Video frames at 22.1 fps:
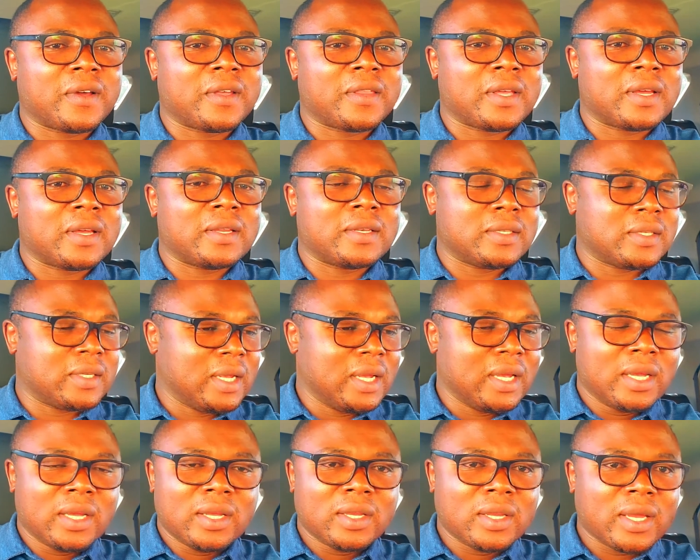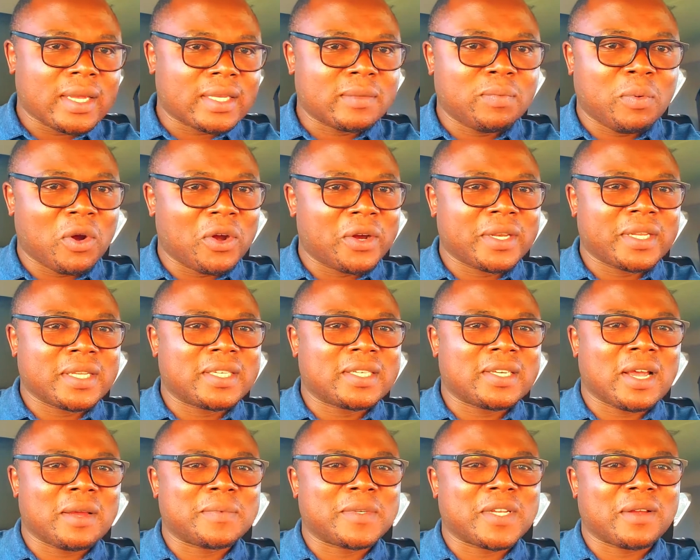and exploring this
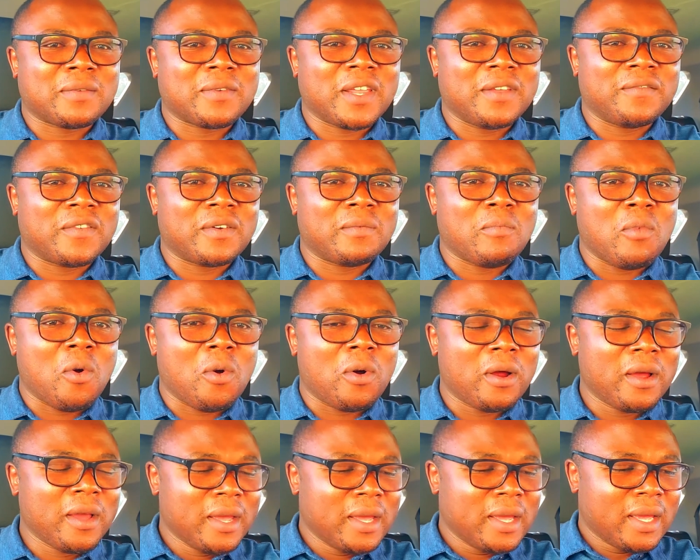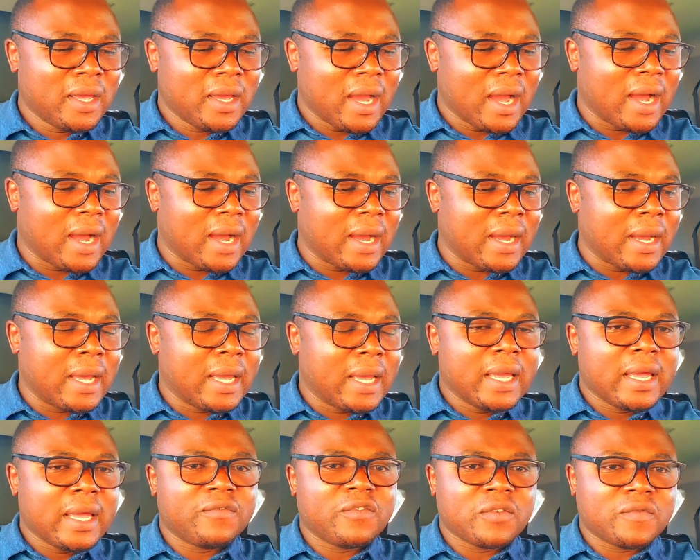subject even more,
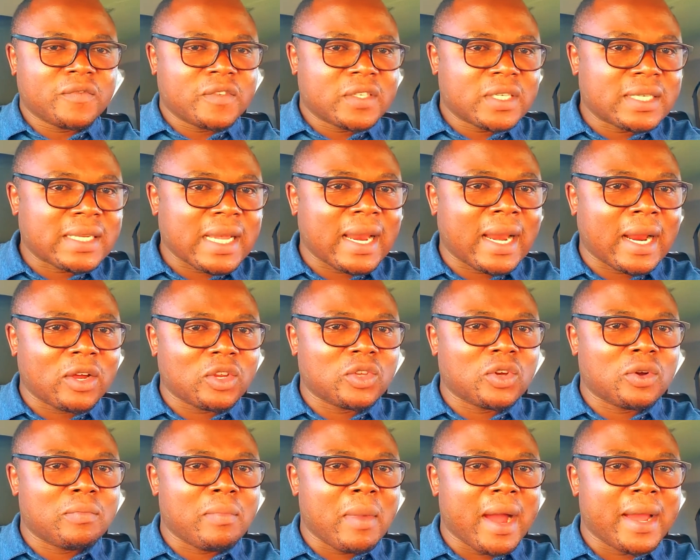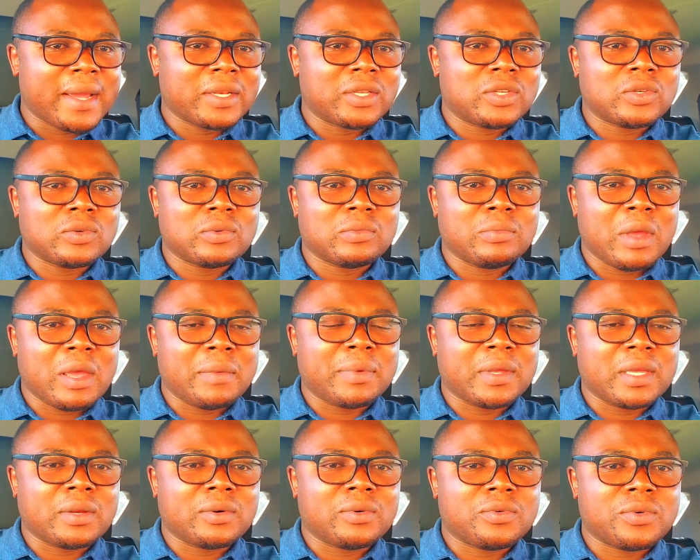if you've set out your mind to
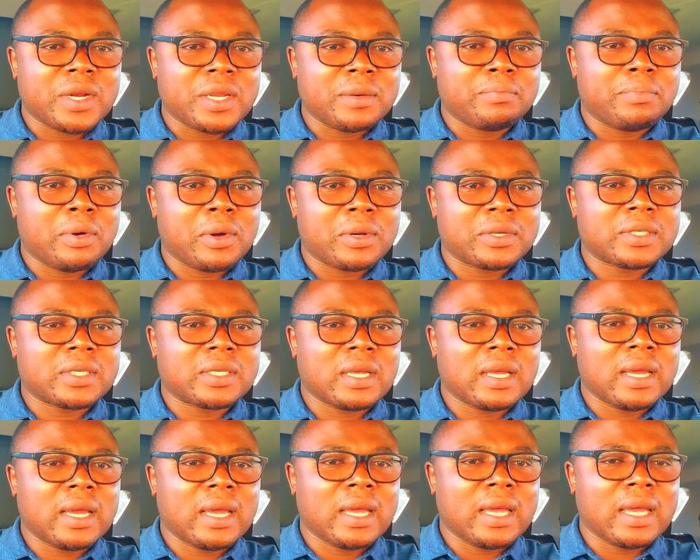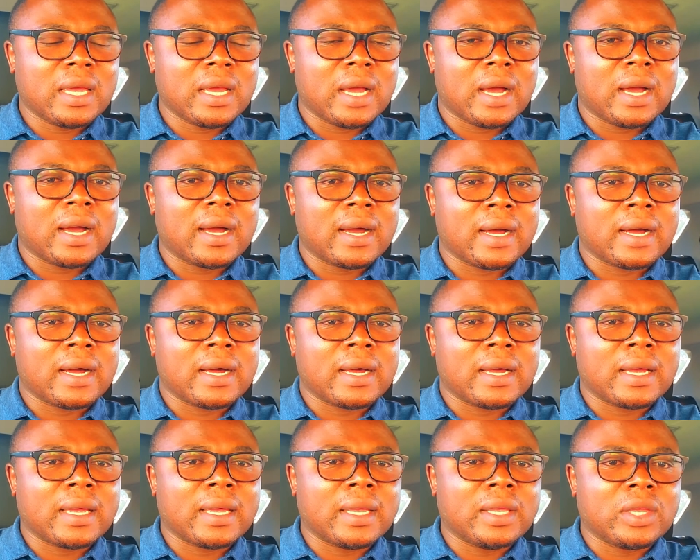maybe read books
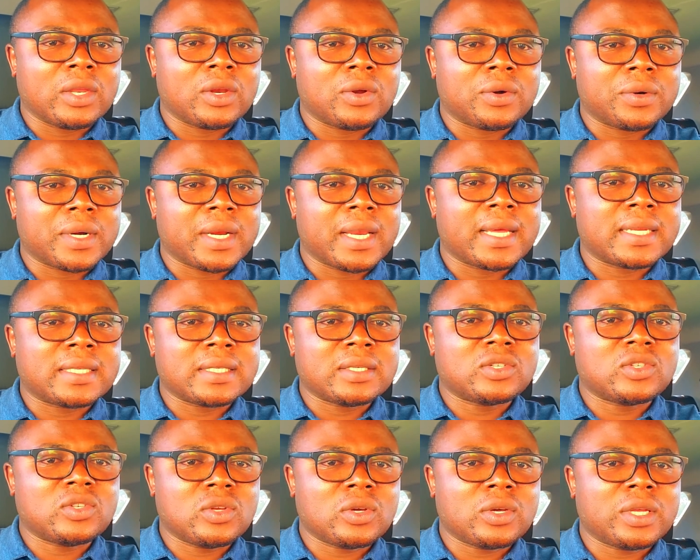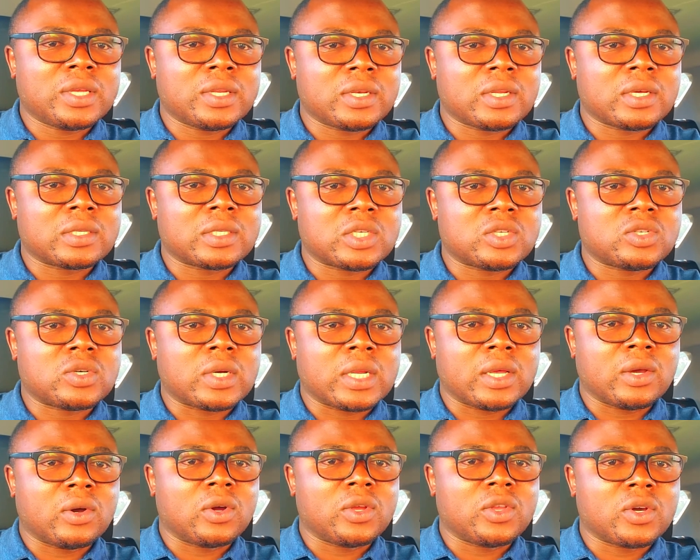relating to your industry
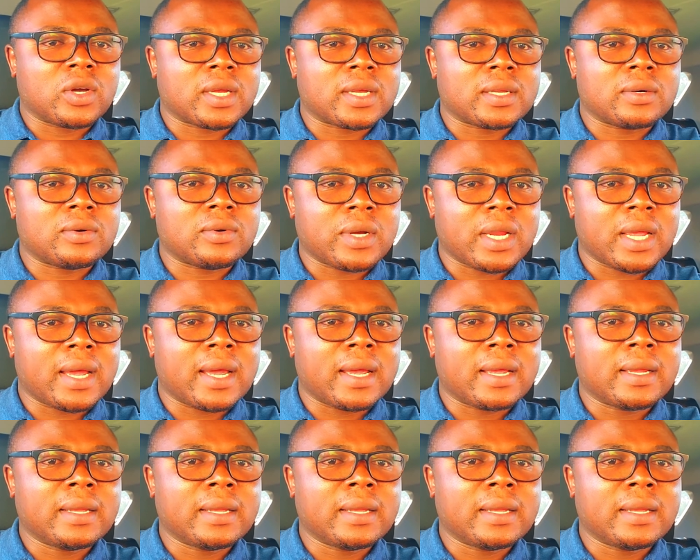or your career,